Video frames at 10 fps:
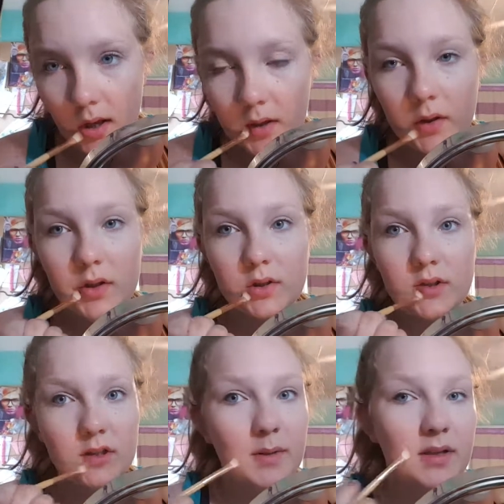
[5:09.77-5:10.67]
It looks
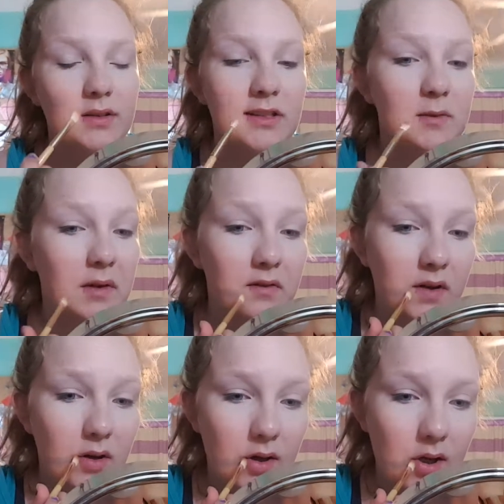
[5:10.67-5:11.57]
just about as good as my
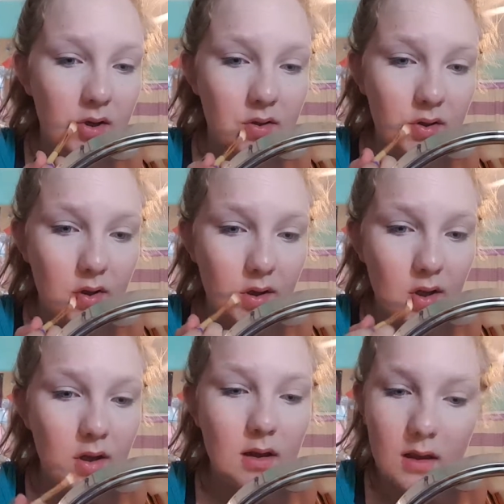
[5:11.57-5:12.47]
finger does.
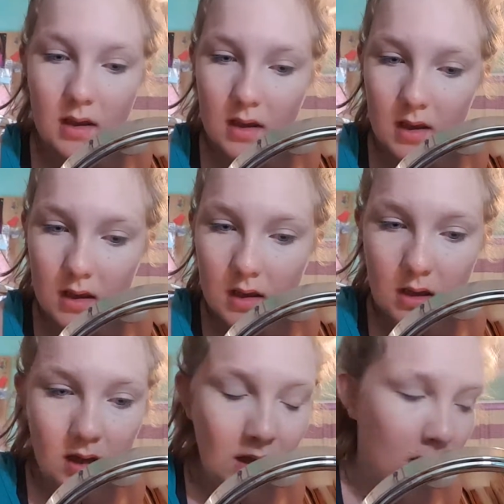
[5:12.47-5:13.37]

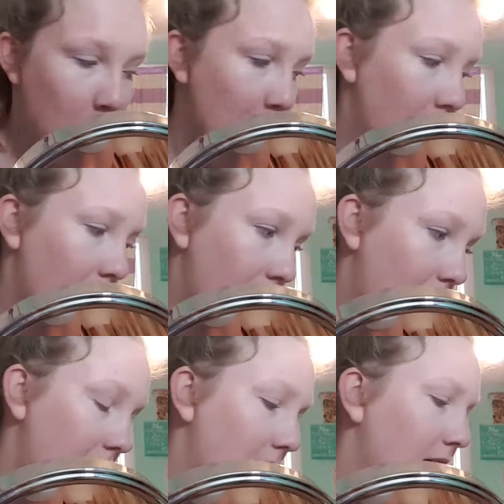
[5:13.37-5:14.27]
And
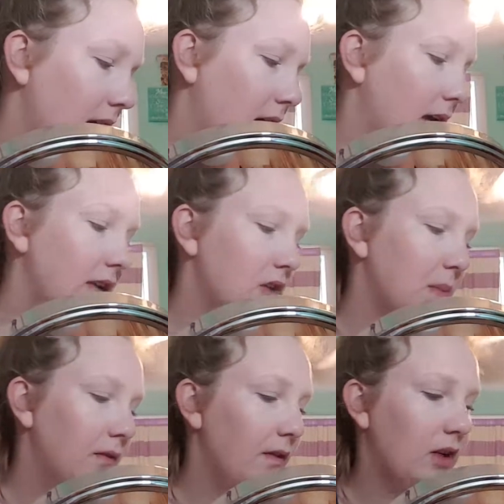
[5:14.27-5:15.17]
I use
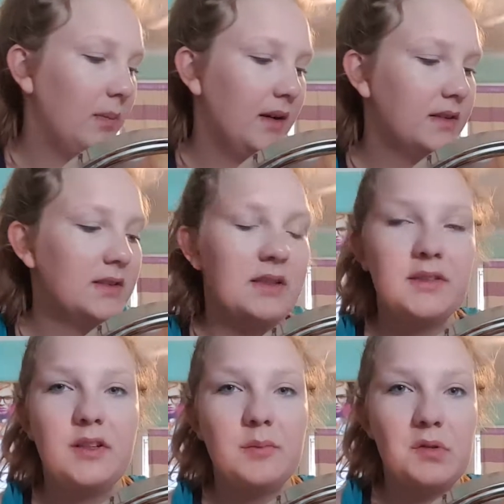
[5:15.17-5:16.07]
my finger because it
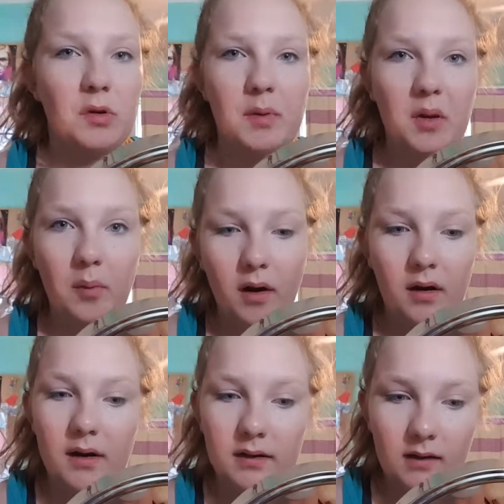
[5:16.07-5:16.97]
doesn't absorb any
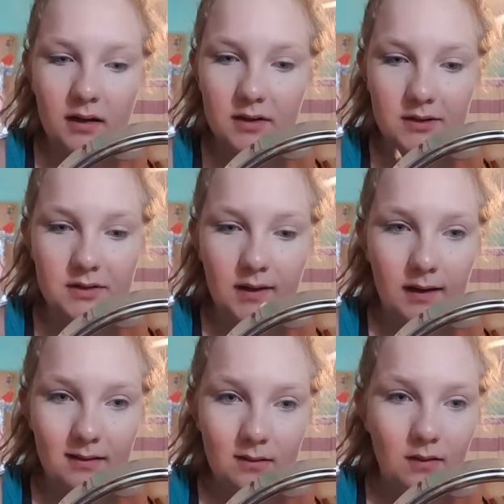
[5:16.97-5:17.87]
product. I can just like